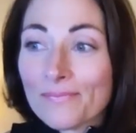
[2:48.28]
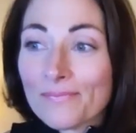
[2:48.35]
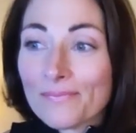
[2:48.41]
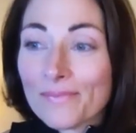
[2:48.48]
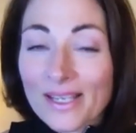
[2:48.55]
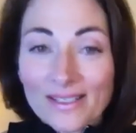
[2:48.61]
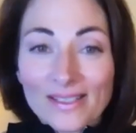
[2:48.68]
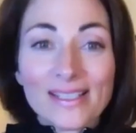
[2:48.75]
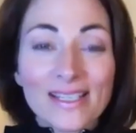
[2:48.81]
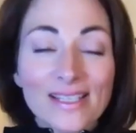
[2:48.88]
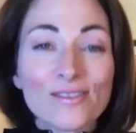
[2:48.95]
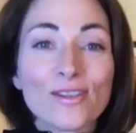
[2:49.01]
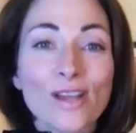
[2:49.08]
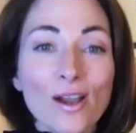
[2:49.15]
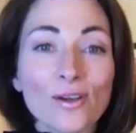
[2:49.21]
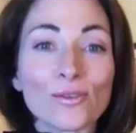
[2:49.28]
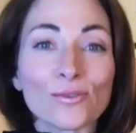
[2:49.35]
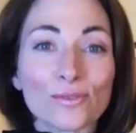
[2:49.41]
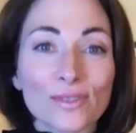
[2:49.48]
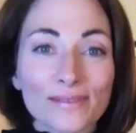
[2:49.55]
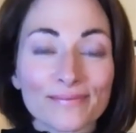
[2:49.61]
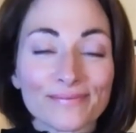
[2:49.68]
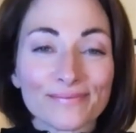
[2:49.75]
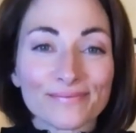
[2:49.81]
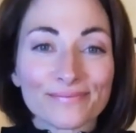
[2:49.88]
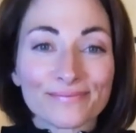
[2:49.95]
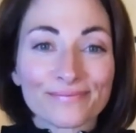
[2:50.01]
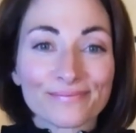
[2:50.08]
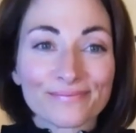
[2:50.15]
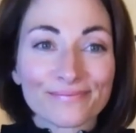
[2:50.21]
because I didn't know.
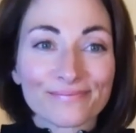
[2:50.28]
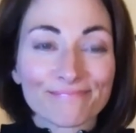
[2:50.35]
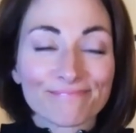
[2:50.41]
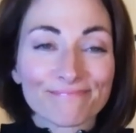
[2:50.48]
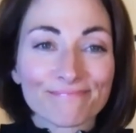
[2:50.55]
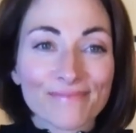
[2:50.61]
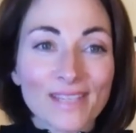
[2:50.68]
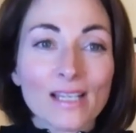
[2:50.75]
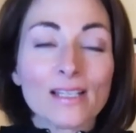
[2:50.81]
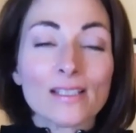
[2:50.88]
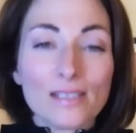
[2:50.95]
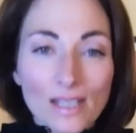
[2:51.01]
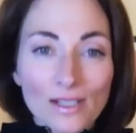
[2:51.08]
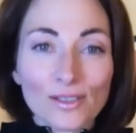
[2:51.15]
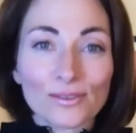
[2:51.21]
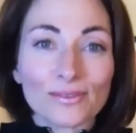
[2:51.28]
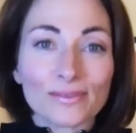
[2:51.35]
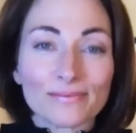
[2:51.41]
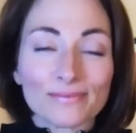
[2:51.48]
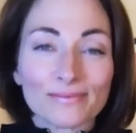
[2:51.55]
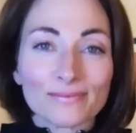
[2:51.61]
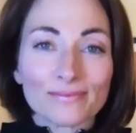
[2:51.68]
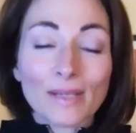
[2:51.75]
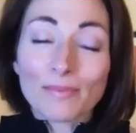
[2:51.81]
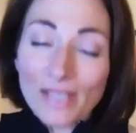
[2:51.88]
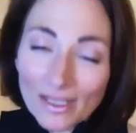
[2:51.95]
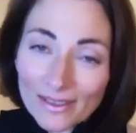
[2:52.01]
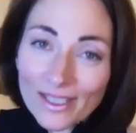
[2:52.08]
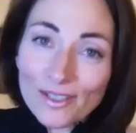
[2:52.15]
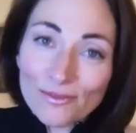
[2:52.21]
So I'm
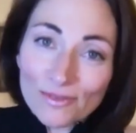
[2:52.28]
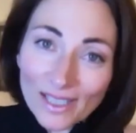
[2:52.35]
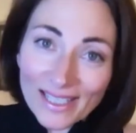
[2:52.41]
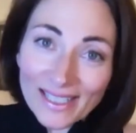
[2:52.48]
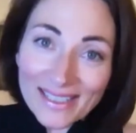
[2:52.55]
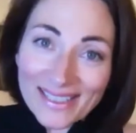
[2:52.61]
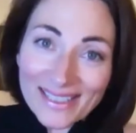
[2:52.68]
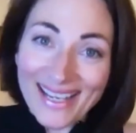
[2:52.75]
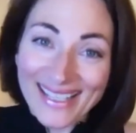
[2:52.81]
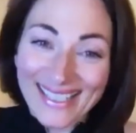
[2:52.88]
telling you ladies,